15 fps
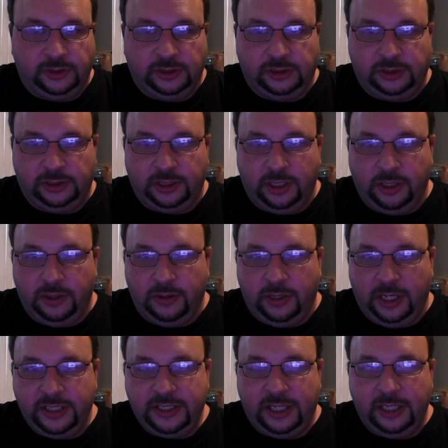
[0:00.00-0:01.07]
So
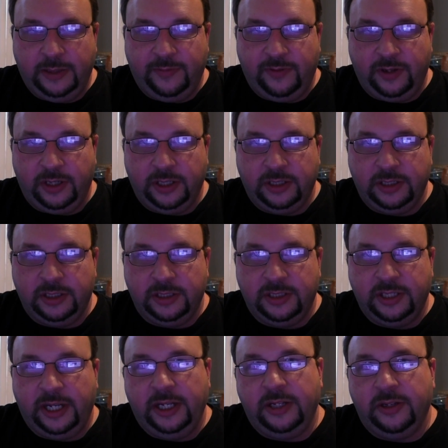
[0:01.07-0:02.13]
I signed up for a
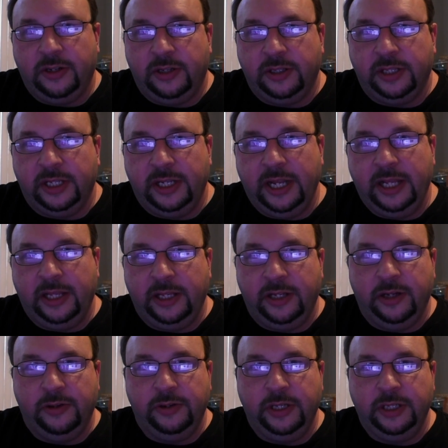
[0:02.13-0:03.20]
site called the Daily
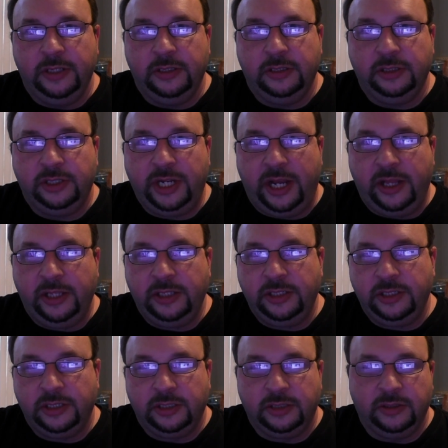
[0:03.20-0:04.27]
Coding
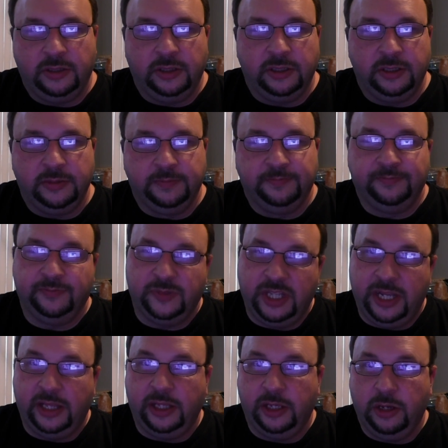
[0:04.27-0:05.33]
Challenge, or
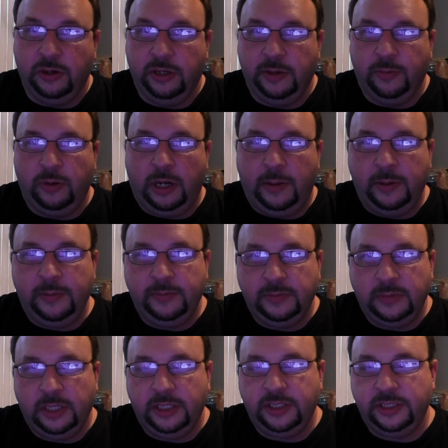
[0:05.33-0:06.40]
Daily Coding
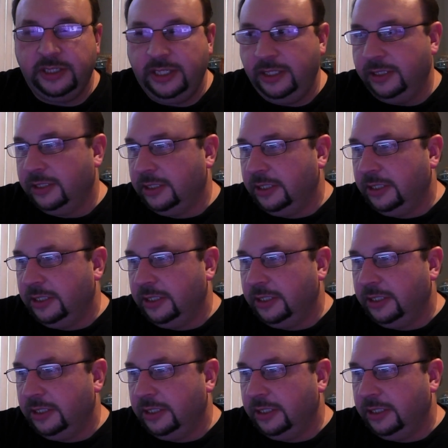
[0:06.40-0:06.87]
Problem, I should say.